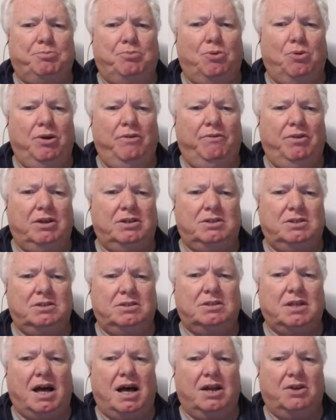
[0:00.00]
previous
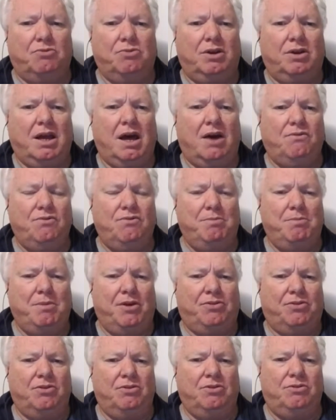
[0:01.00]
data recovery
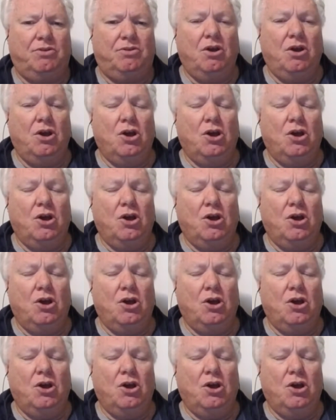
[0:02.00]
methods